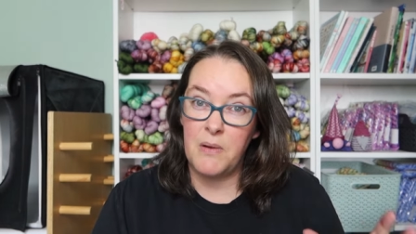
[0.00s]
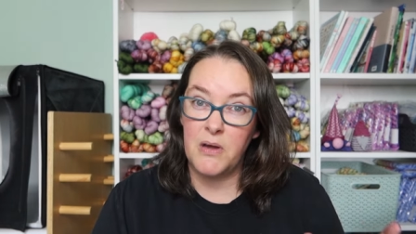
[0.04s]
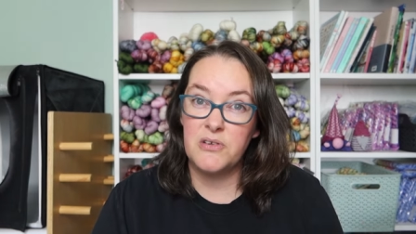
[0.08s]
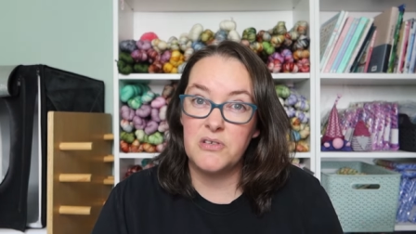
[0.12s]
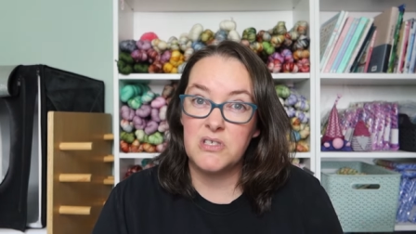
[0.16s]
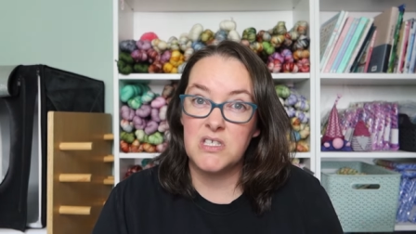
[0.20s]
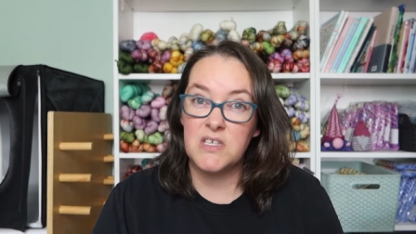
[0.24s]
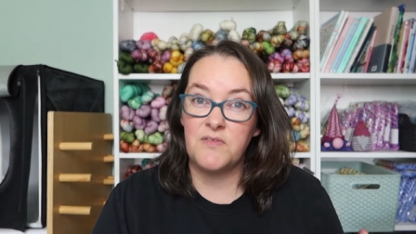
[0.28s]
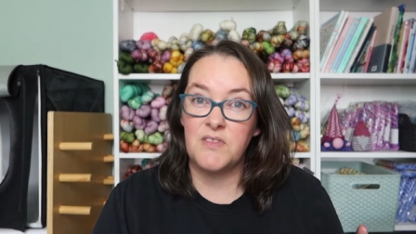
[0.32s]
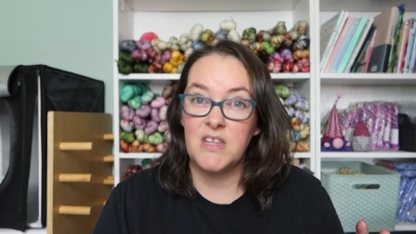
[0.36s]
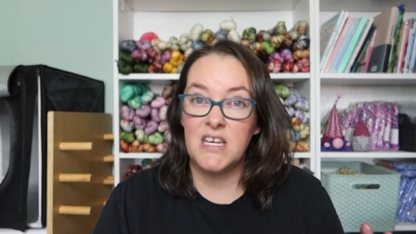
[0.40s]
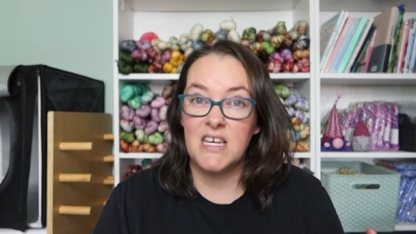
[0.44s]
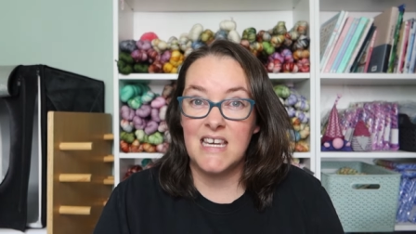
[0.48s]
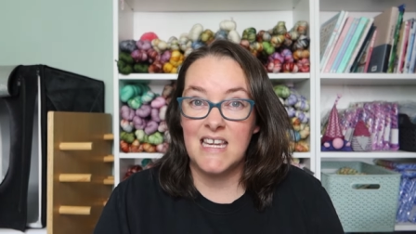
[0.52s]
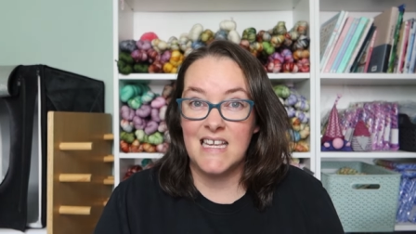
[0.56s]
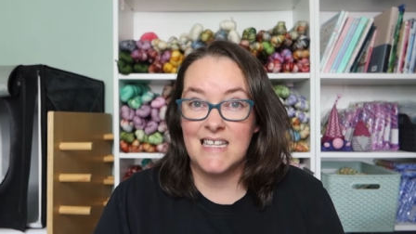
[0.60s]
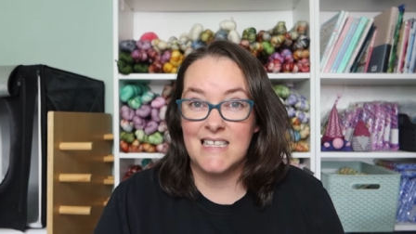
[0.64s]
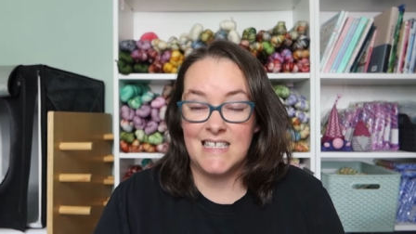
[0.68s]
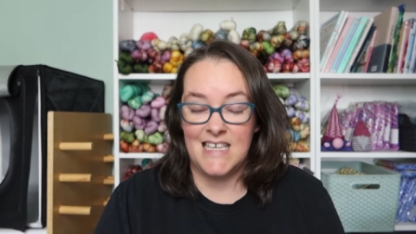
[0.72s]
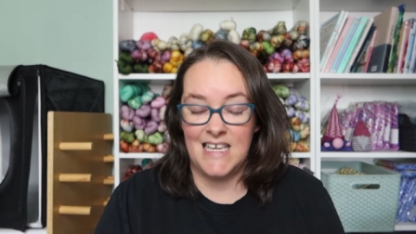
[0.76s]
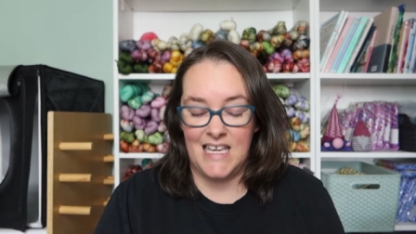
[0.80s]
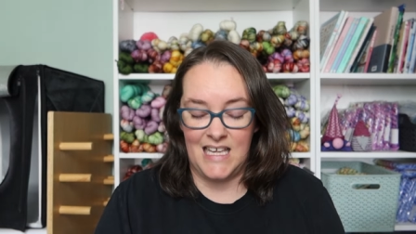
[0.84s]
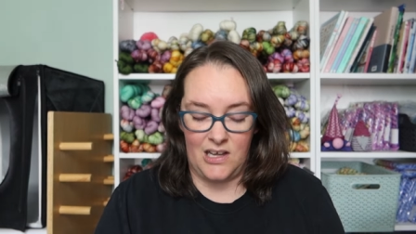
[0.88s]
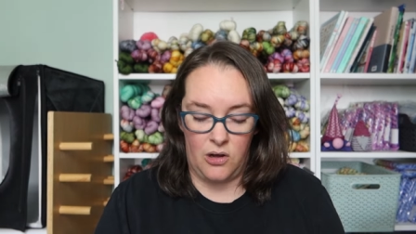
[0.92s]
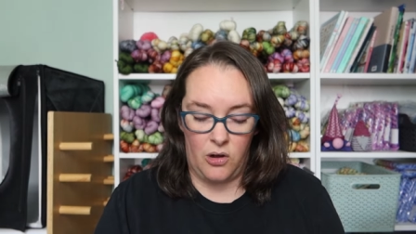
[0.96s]
most of the
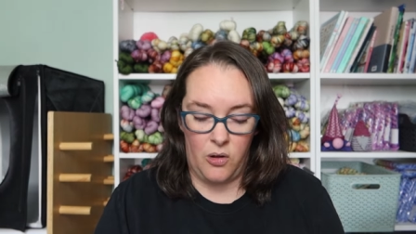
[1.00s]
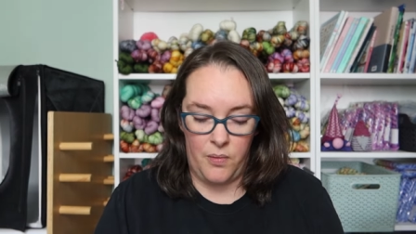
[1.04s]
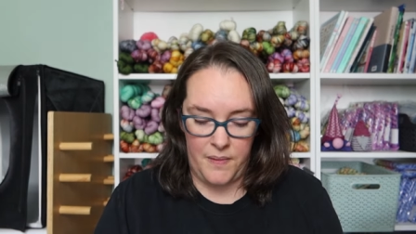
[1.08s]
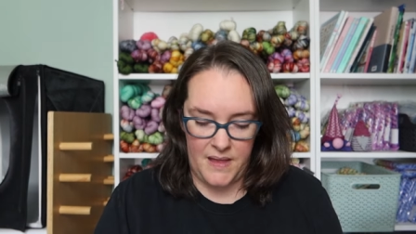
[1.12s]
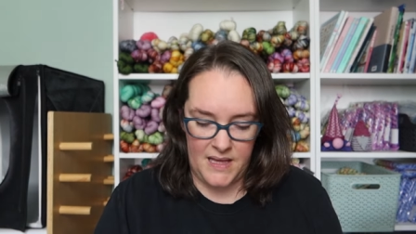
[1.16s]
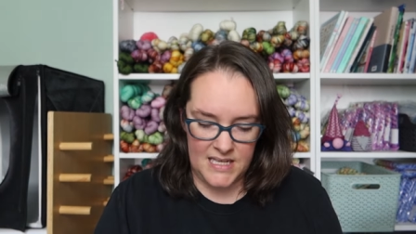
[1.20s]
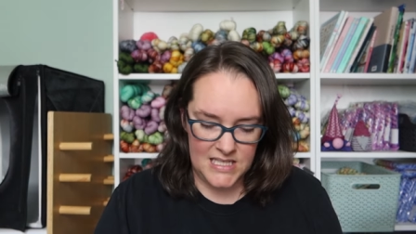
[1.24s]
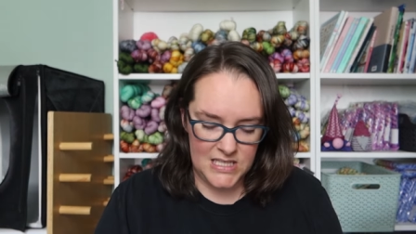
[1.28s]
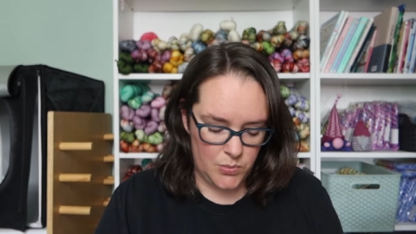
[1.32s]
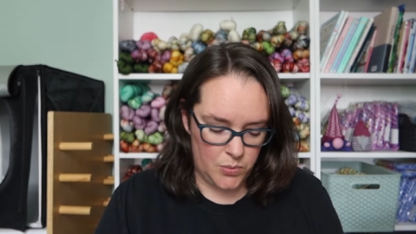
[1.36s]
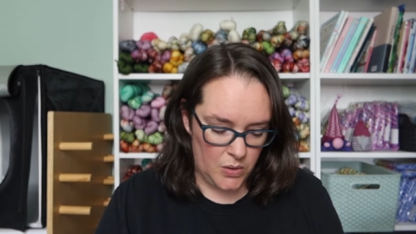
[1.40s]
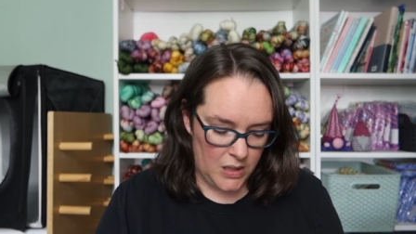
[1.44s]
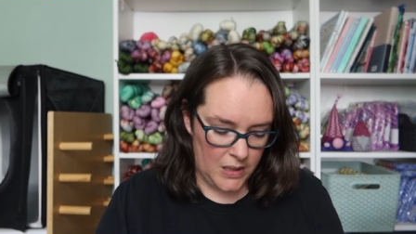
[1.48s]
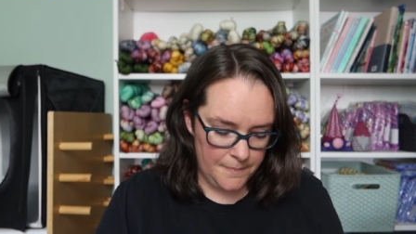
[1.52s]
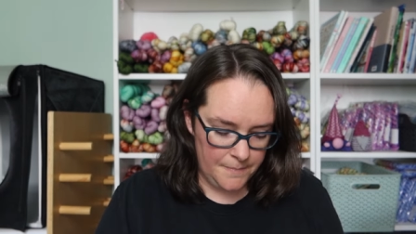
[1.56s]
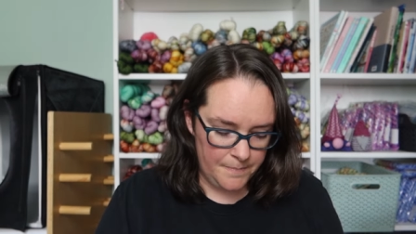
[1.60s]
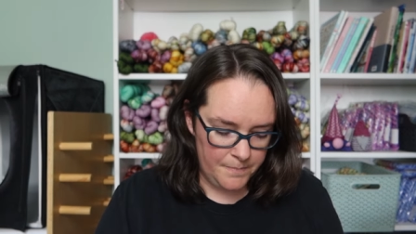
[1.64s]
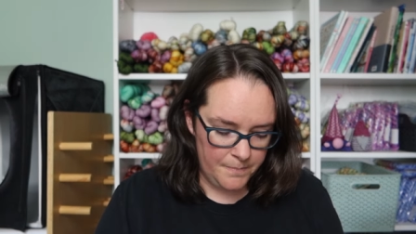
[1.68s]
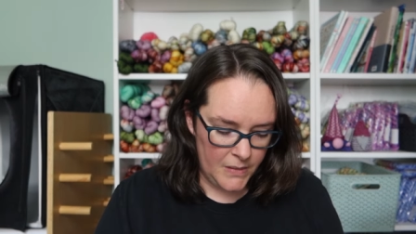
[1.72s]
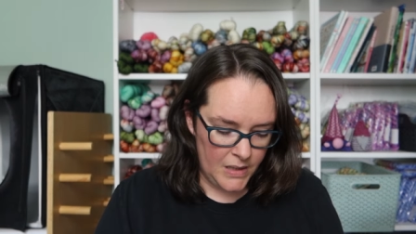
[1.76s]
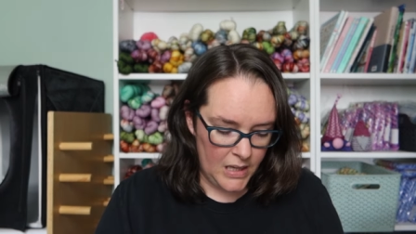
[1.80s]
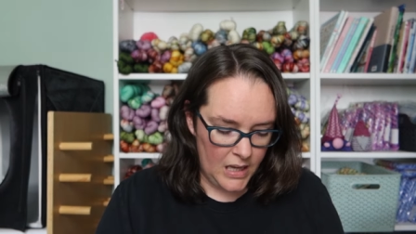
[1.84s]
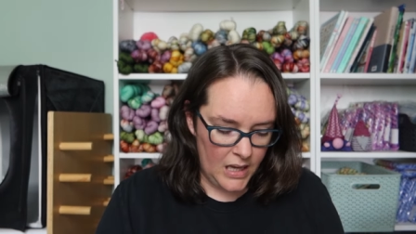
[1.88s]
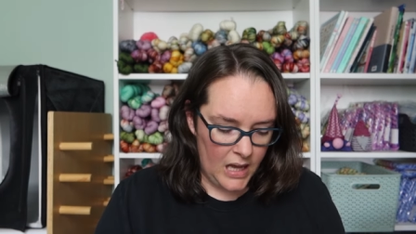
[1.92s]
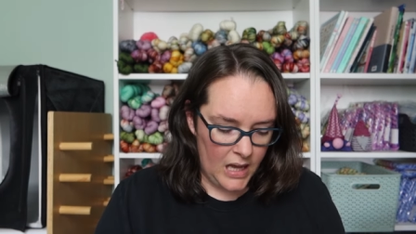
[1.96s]
knitting on this one.